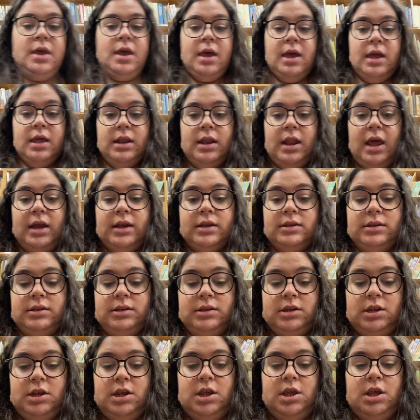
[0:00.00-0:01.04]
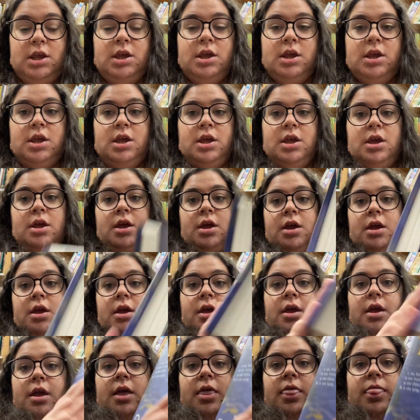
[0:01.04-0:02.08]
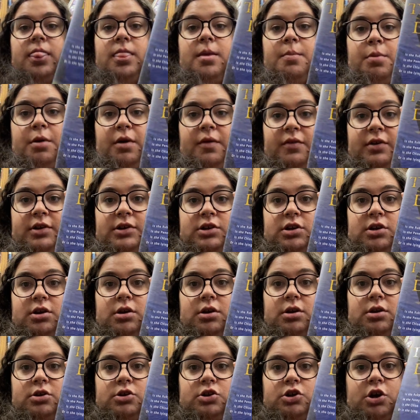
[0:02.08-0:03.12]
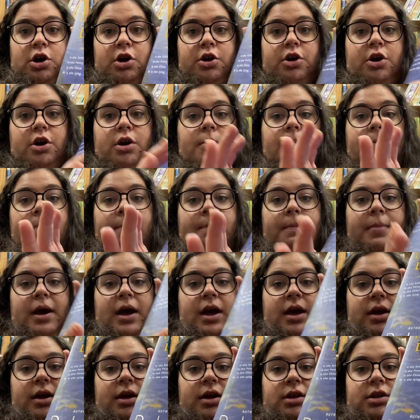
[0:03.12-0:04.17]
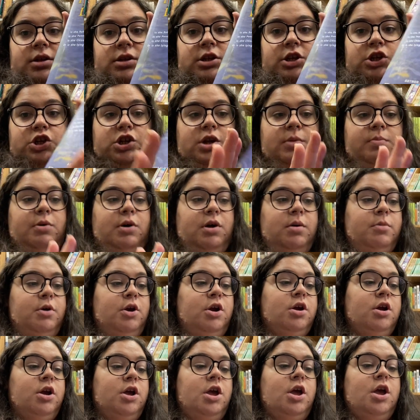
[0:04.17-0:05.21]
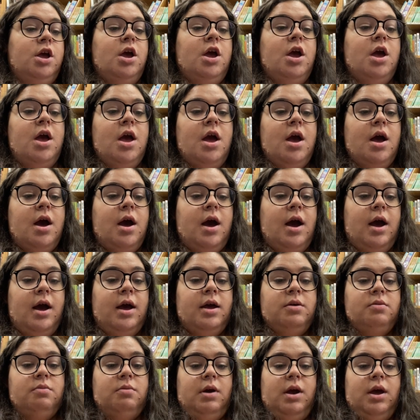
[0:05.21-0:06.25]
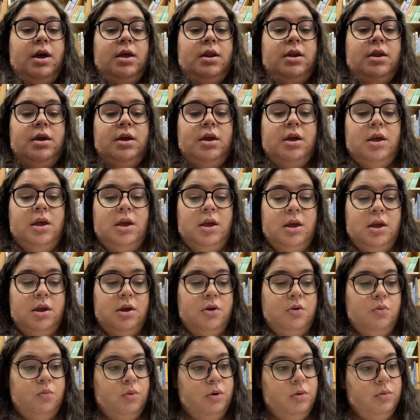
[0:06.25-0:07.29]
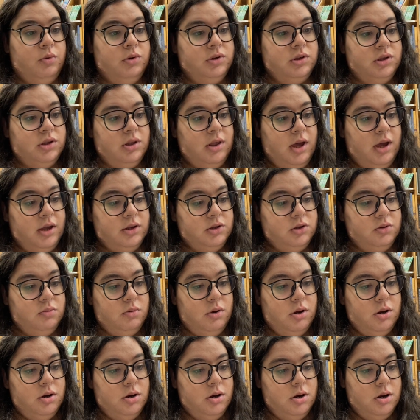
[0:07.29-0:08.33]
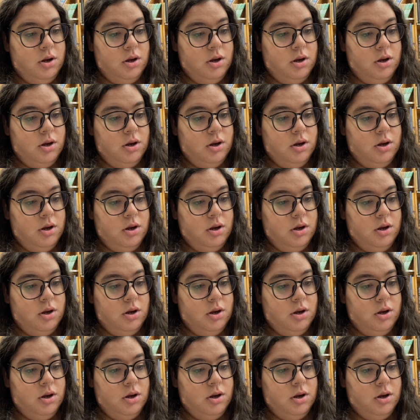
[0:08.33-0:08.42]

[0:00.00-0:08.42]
Next. The Perfect Daughter by DJ Palmer. I read, what was the last one?